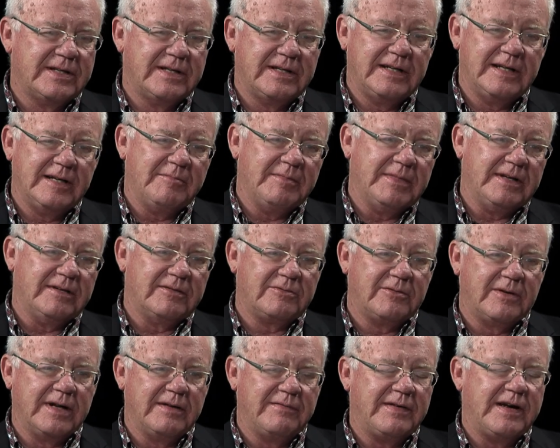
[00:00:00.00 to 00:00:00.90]
I mean,
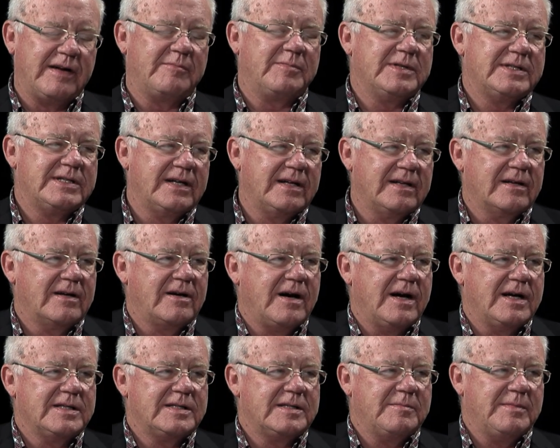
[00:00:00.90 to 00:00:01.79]
twenty-five percent of the
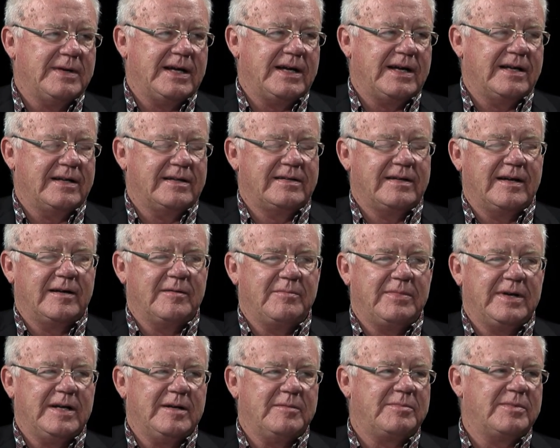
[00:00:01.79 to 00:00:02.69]
cost of making a ton of
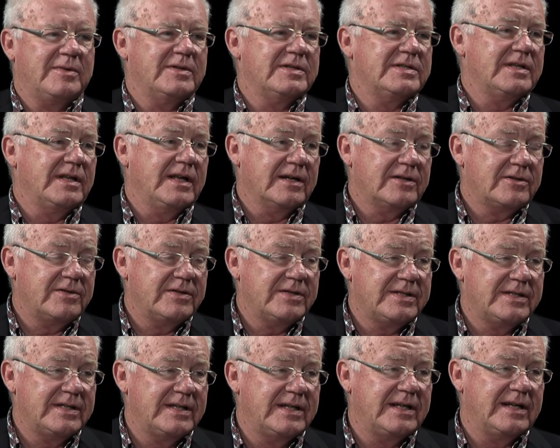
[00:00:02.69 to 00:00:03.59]
paper is
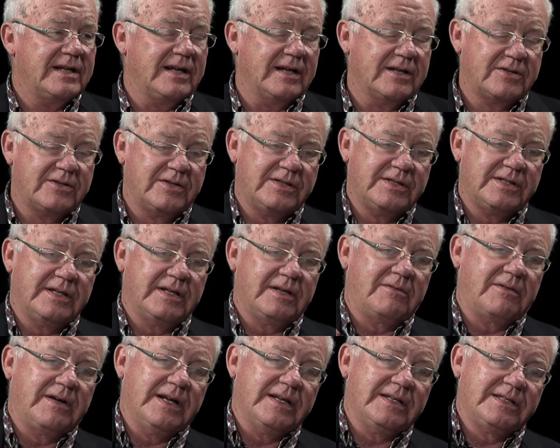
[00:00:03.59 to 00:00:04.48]
electricity. Electricity
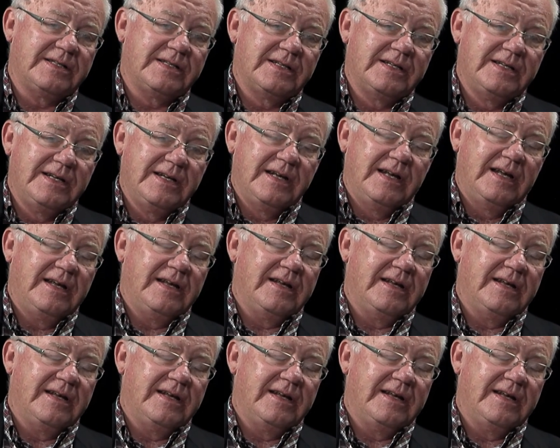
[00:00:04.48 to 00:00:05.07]
rates, you know,